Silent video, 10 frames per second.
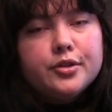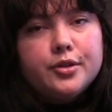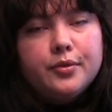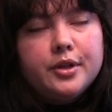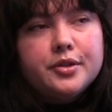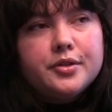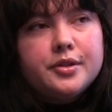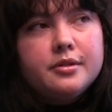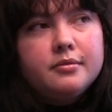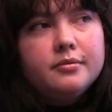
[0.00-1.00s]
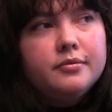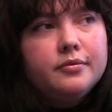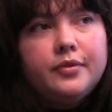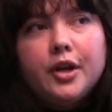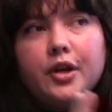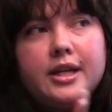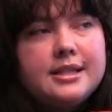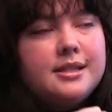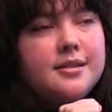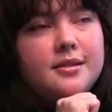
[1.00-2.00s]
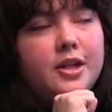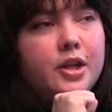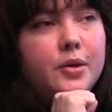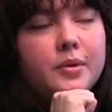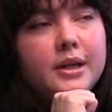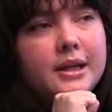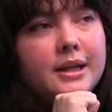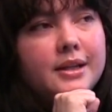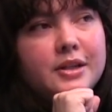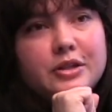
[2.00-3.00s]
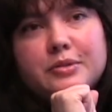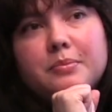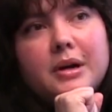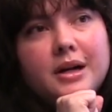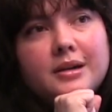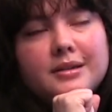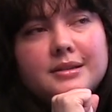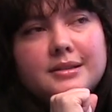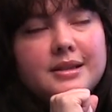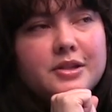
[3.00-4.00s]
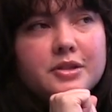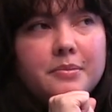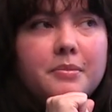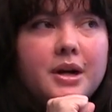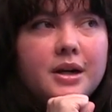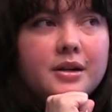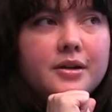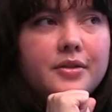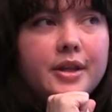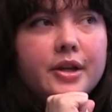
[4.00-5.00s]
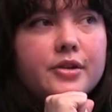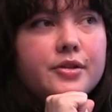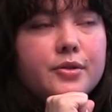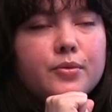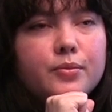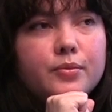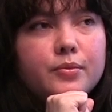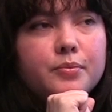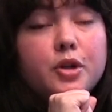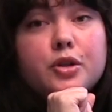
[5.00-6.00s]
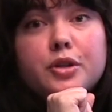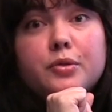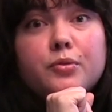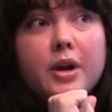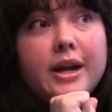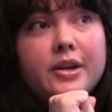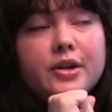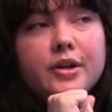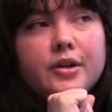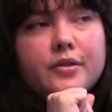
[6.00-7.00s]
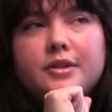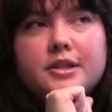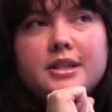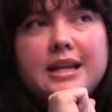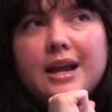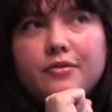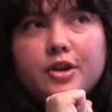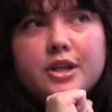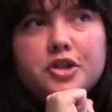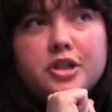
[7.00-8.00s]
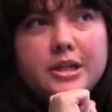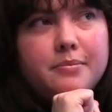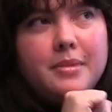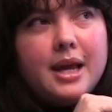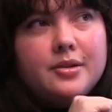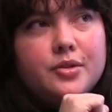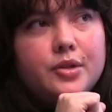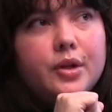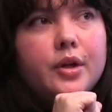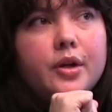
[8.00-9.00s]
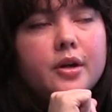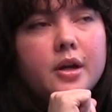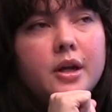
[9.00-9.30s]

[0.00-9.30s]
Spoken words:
So there's various, there's monks, there's a monk, there's a Persian writer, there's an African shipmaster,